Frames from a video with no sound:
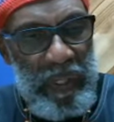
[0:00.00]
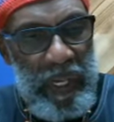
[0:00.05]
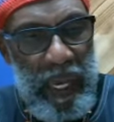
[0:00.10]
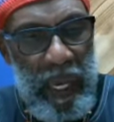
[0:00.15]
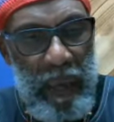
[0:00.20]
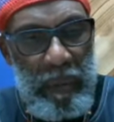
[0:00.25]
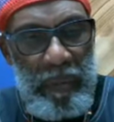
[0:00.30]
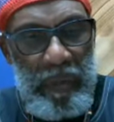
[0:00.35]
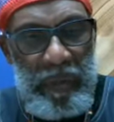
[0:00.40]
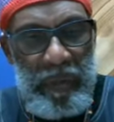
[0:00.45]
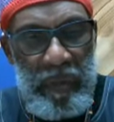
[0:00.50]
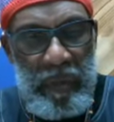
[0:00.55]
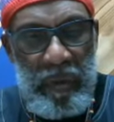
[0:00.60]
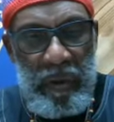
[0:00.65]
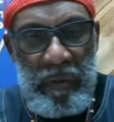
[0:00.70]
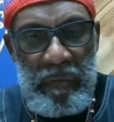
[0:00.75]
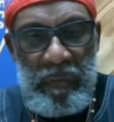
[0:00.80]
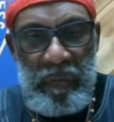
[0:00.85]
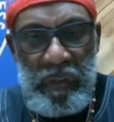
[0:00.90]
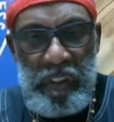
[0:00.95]
Time is
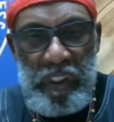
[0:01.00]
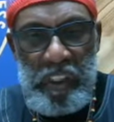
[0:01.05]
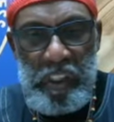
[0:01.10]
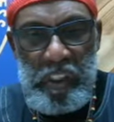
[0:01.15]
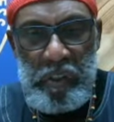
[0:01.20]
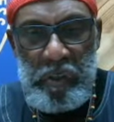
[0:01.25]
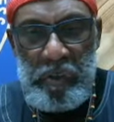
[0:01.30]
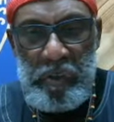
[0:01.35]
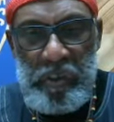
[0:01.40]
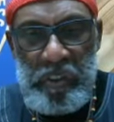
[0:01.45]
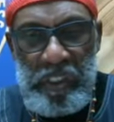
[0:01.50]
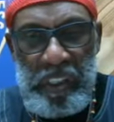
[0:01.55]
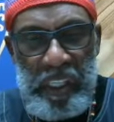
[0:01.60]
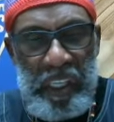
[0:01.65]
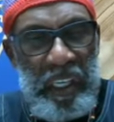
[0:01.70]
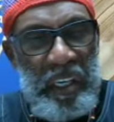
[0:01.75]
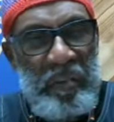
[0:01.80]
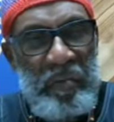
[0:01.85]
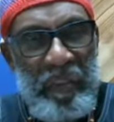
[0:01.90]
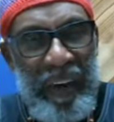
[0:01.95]
nearing for children to
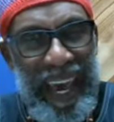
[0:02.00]
get